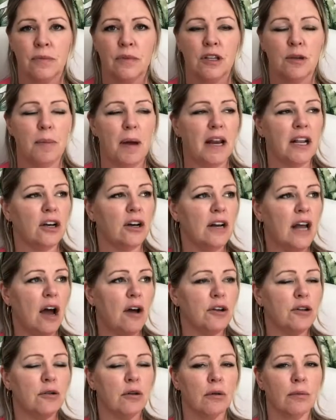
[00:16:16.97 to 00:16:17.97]
Depending on how
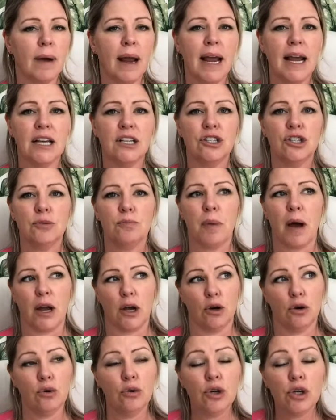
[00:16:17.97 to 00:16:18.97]
you were raised, by
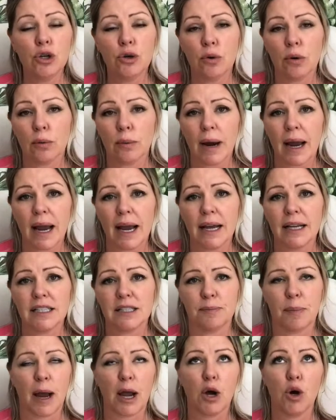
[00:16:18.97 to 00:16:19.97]
who you were
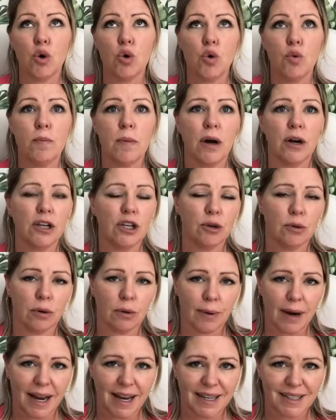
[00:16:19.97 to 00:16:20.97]
raised, by whom you were
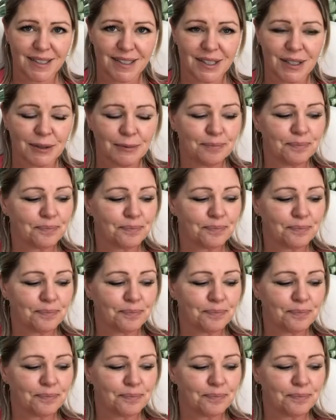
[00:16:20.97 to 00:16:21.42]
raised,